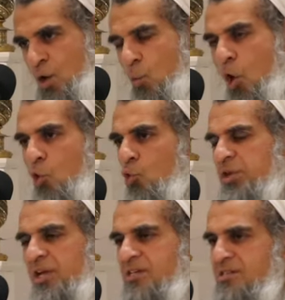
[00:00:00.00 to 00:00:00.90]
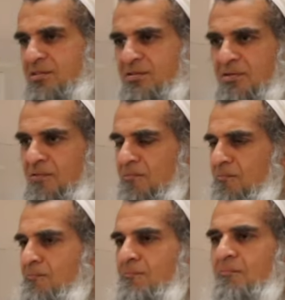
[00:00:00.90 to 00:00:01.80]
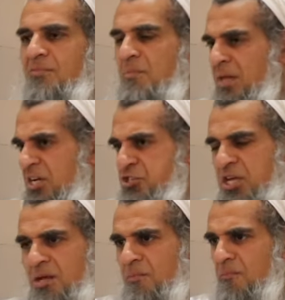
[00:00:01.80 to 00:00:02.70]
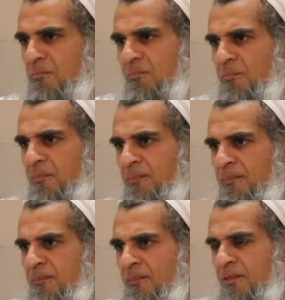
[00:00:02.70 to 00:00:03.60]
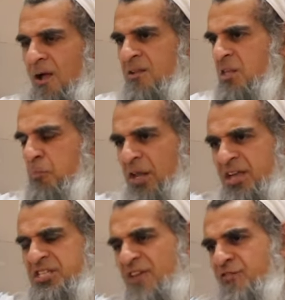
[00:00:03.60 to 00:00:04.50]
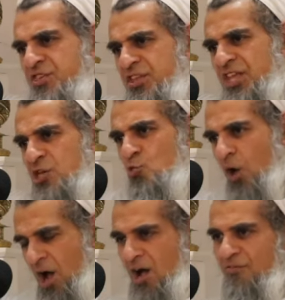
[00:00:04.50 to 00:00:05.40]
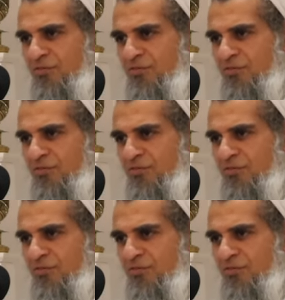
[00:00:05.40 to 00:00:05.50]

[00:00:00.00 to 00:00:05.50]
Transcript: What good is the military and the planes and everything that you have?